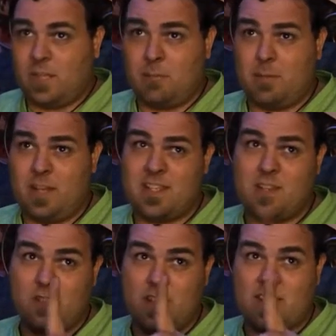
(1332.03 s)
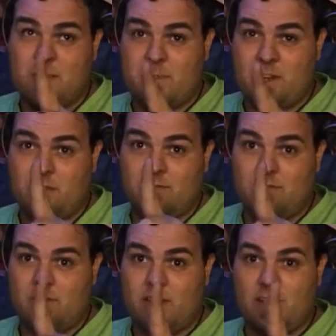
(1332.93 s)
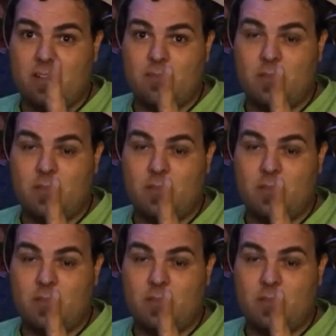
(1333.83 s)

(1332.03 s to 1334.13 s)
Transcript: And plus those lights up there that are